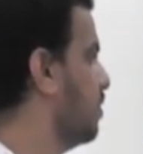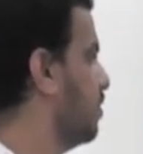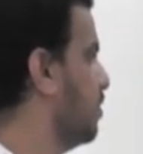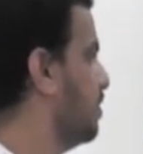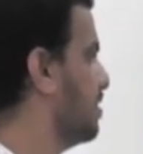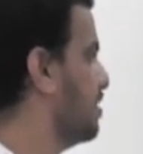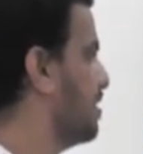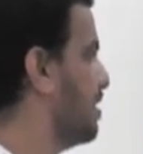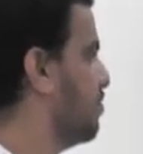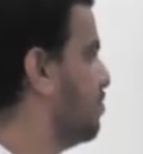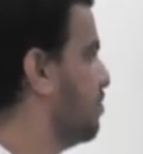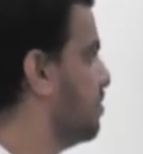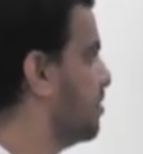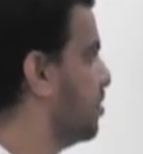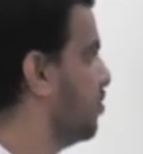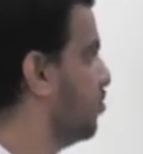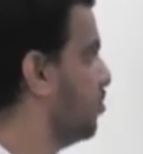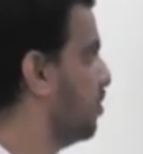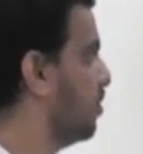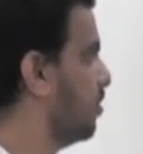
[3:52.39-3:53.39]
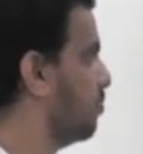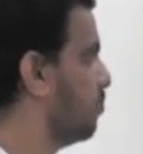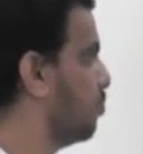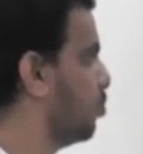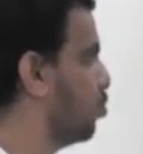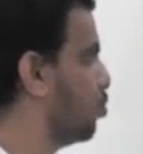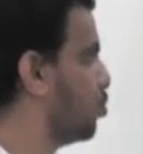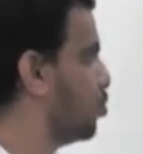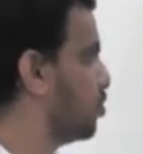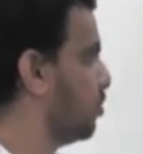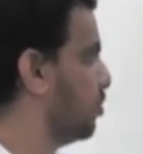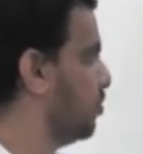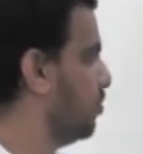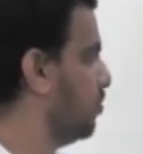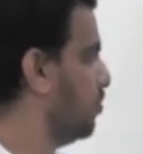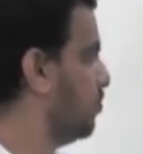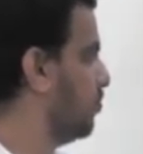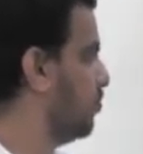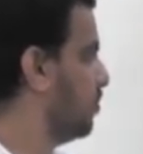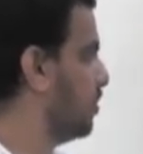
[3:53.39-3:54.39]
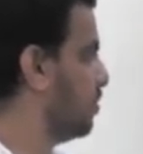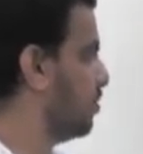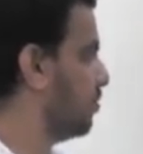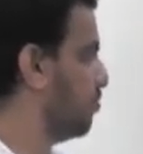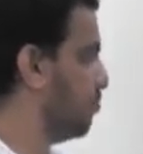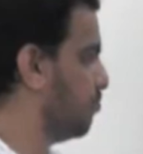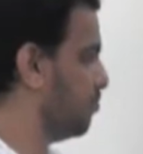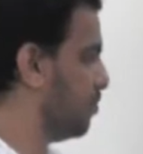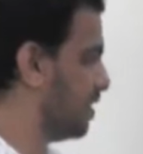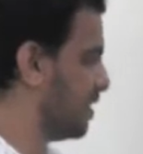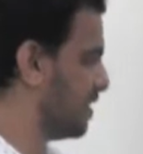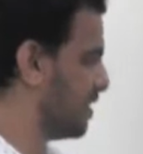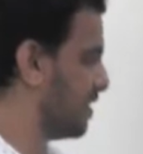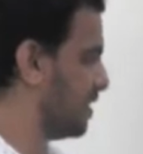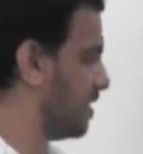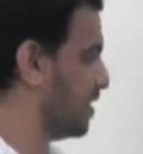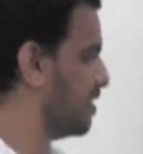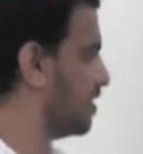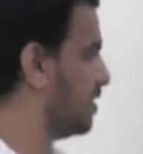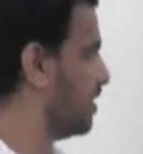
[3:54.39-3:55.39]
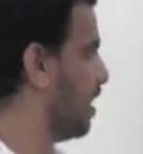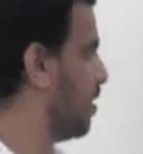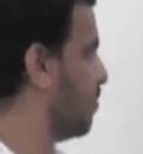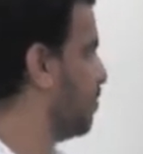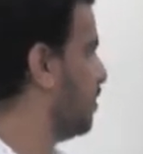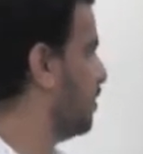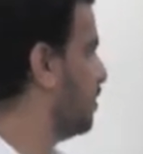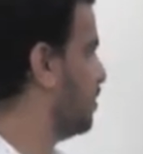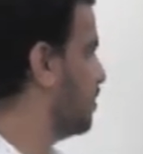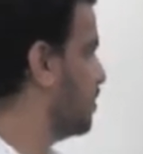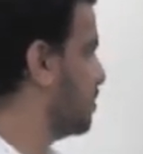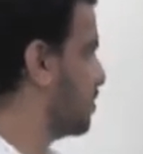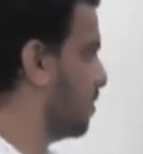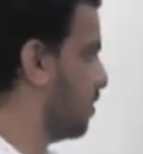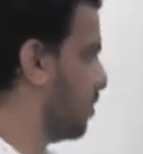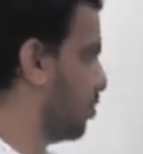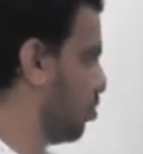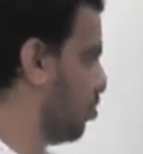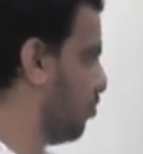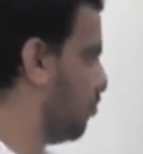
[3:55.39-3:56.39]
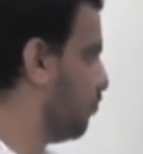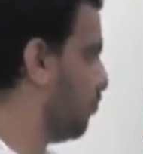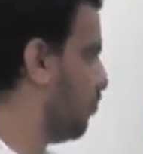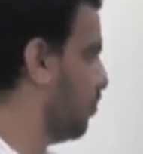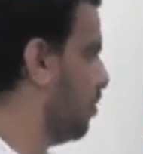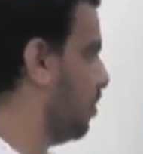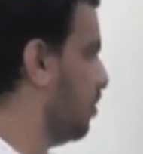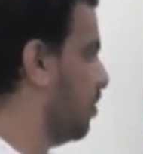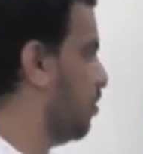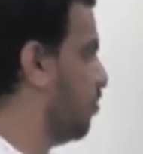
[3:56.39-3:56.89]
A semicircular portion with BC as a diameter is cut off.